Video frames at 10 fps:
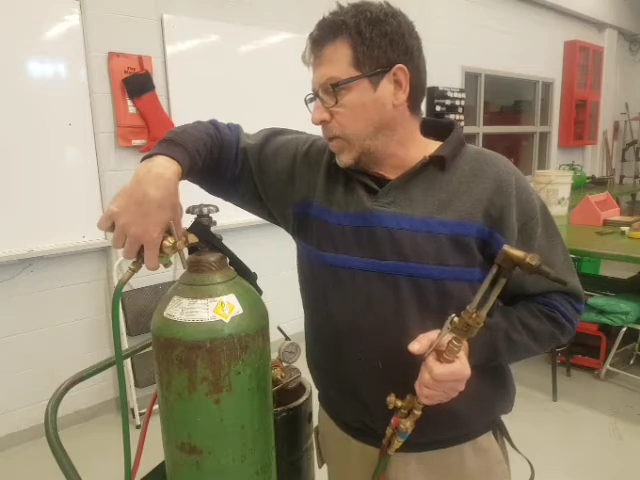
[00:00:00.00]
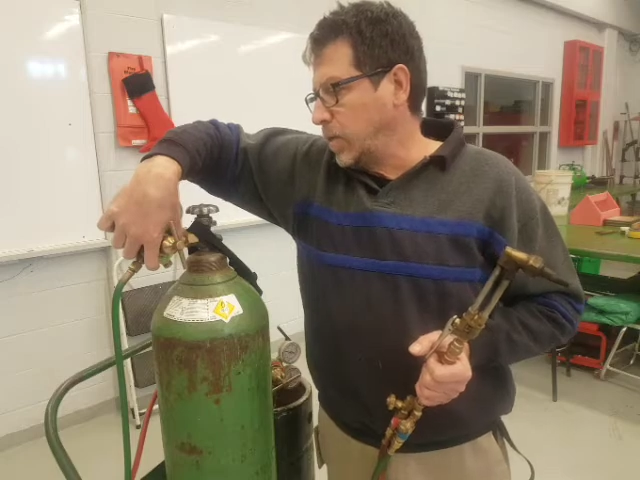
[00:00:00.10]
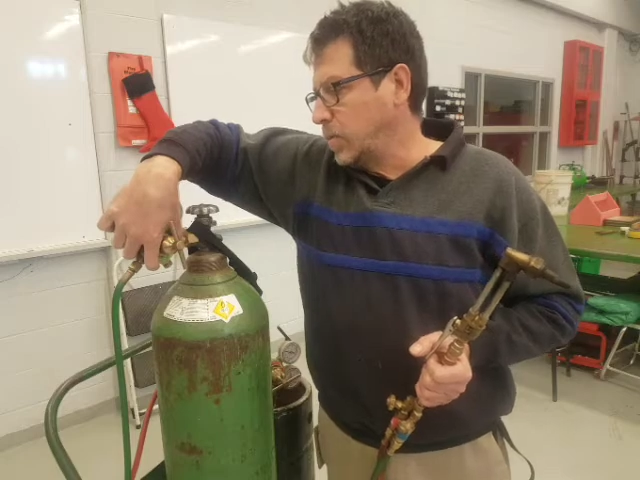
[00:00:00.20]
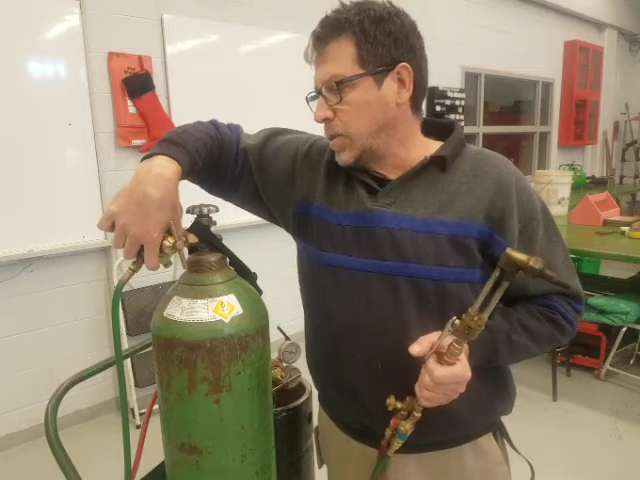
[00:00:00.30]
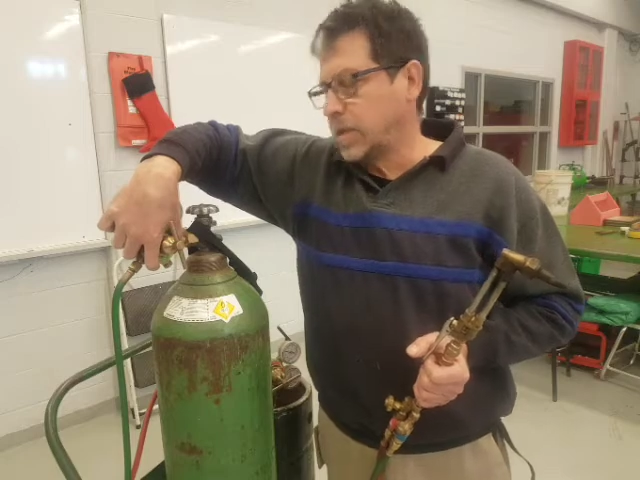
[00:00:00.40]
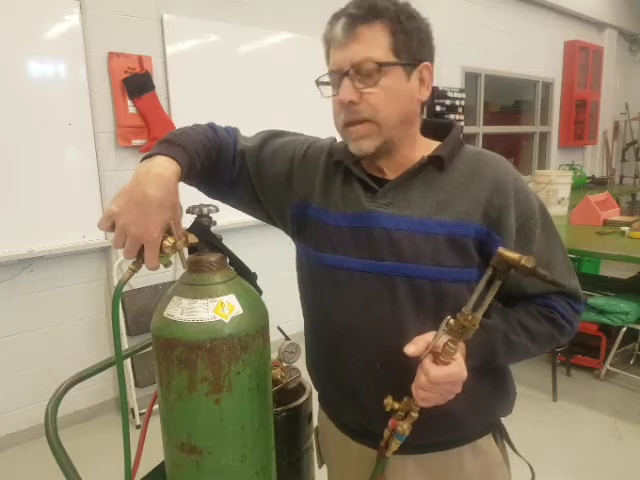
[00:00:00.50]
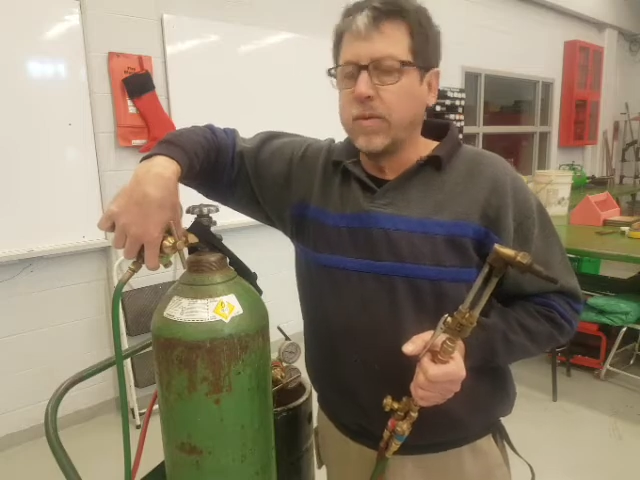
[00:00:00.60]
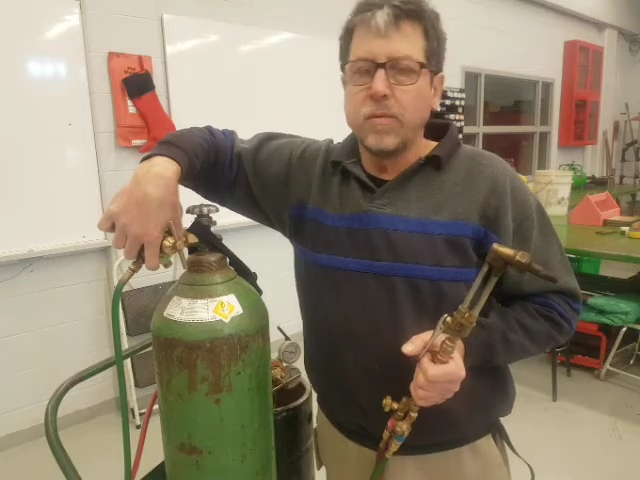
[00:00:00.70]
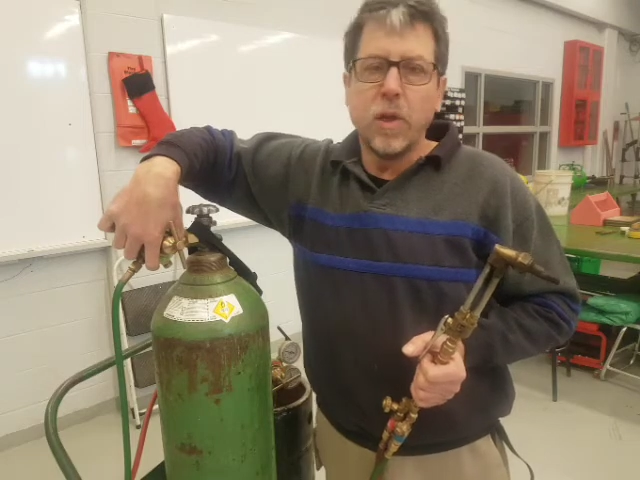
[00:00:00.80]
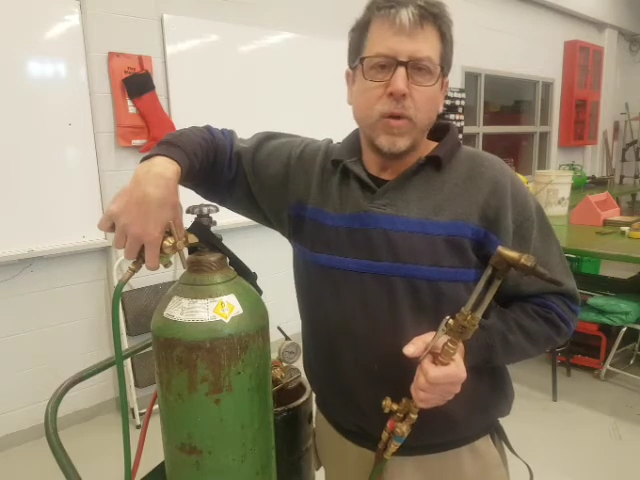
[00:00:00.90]
you just leave
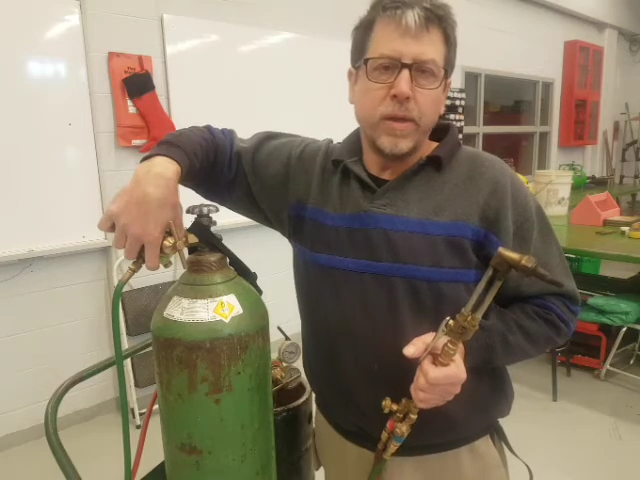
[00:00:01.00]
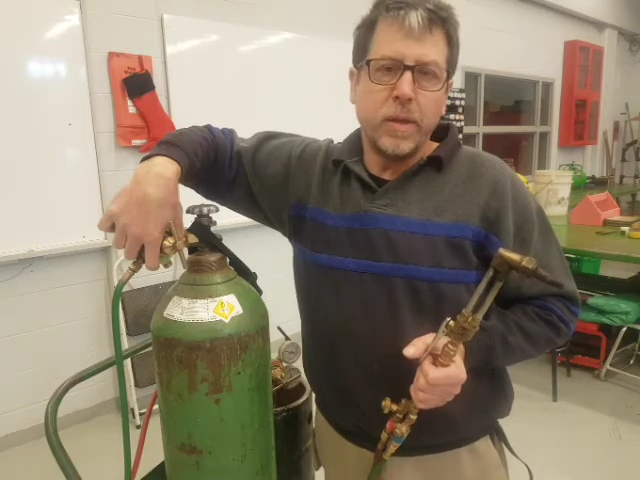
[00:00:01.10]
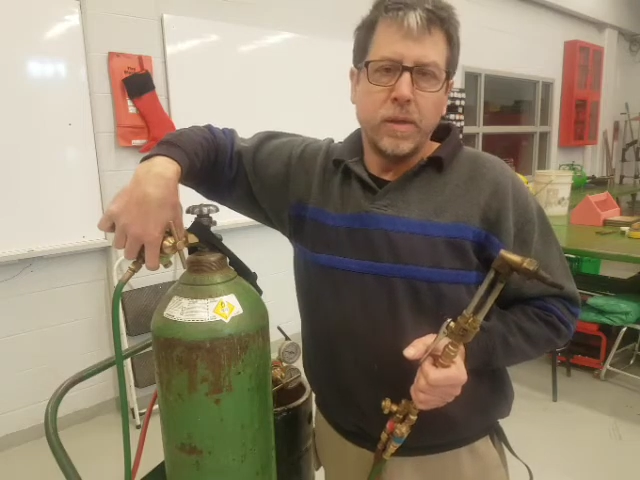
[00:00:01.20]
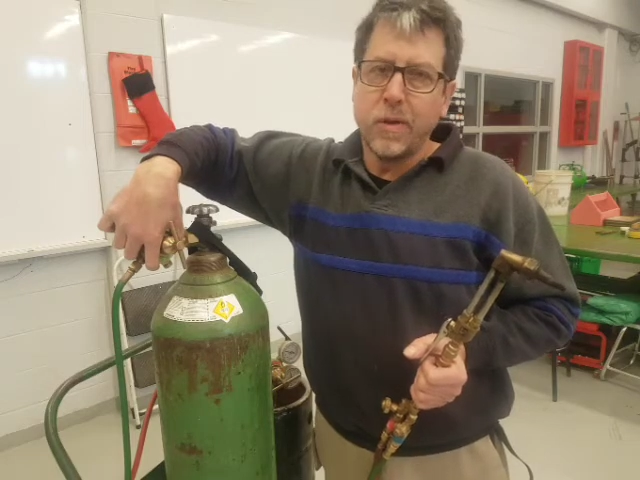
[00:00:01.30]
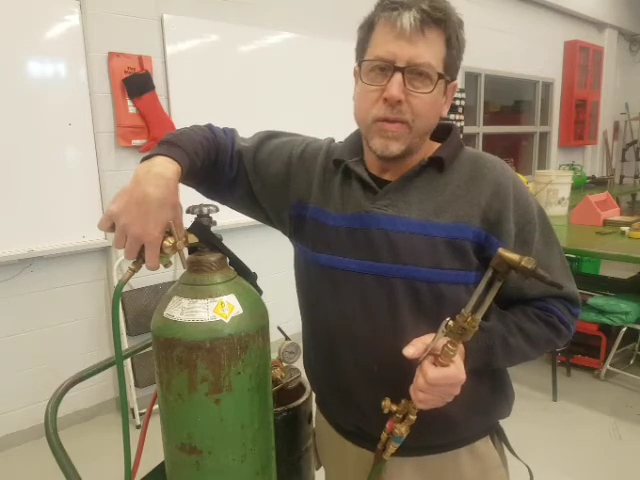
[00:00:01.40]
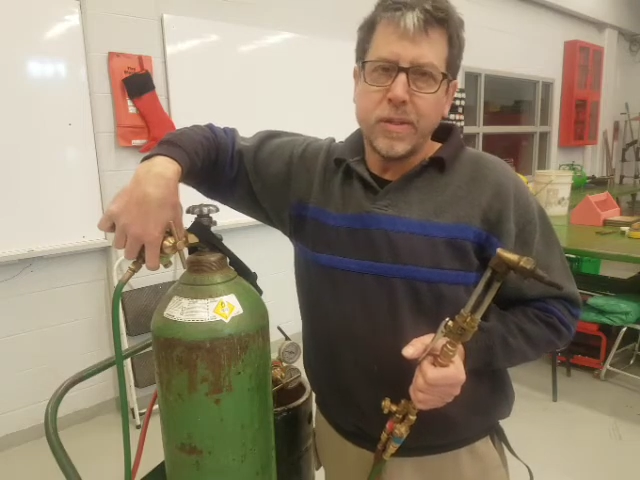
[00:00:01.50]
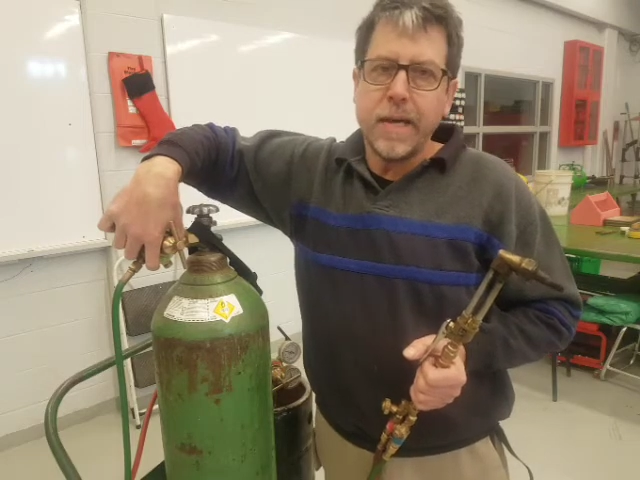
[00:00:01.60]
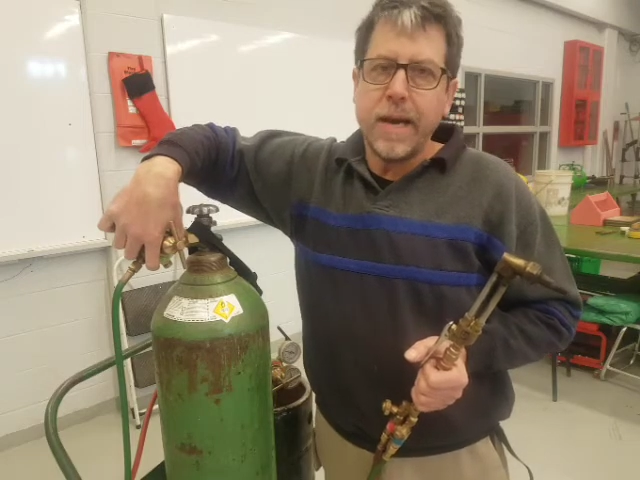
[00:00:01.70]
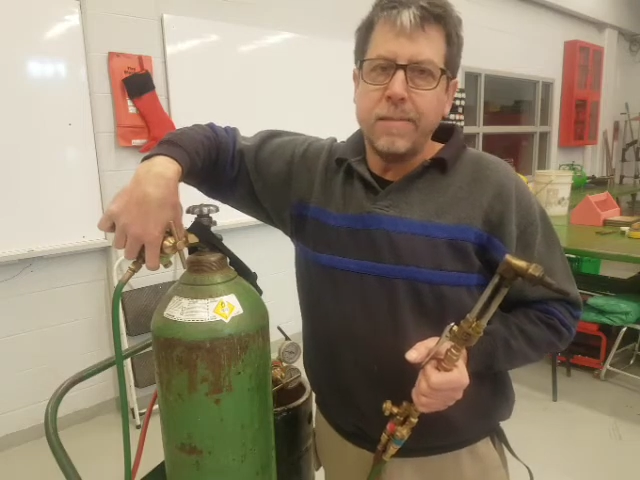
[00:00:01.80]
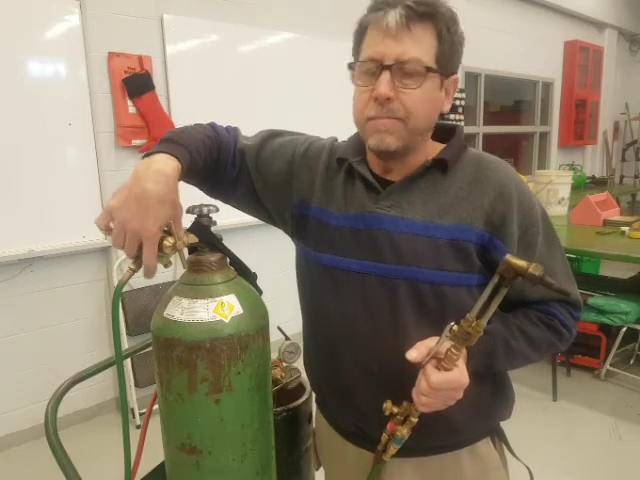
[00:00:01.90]
them loaded all the
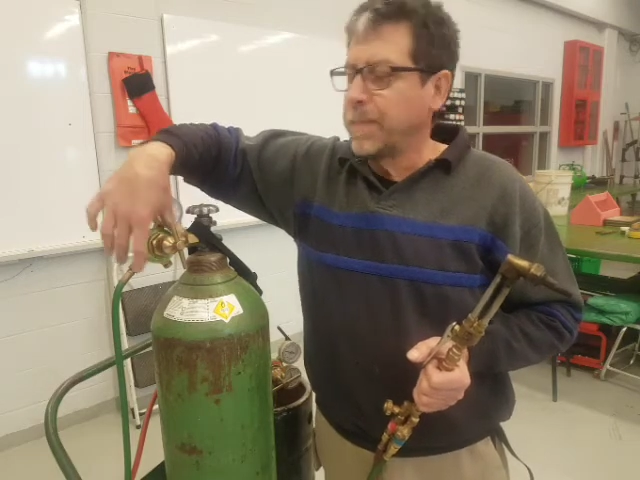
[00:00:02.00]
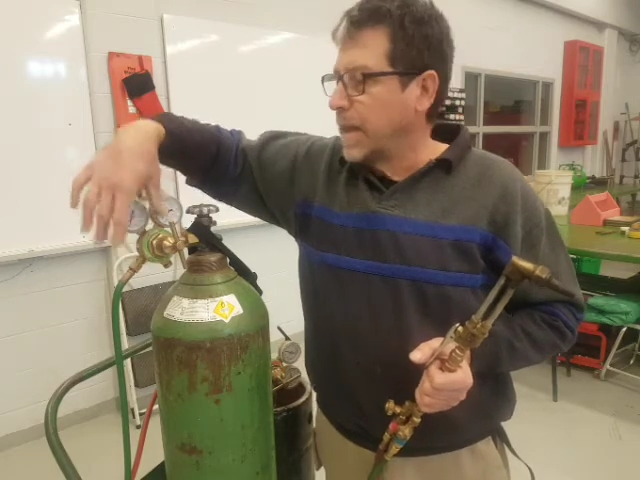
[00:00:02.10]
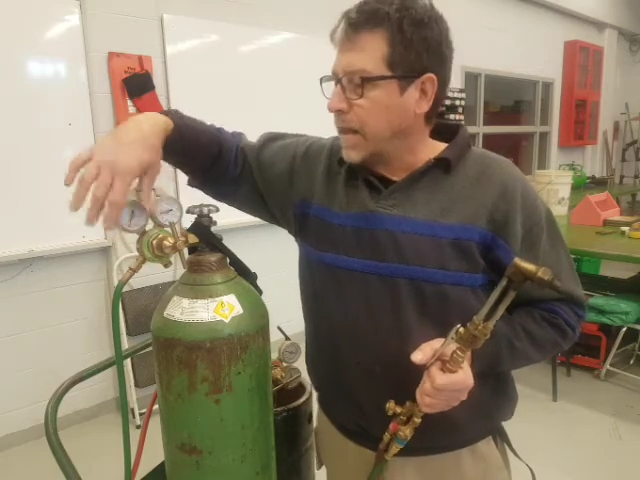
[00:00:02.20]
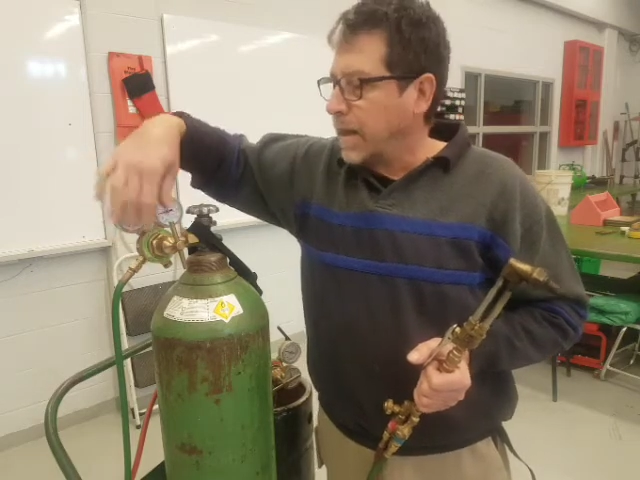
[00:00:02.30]
time,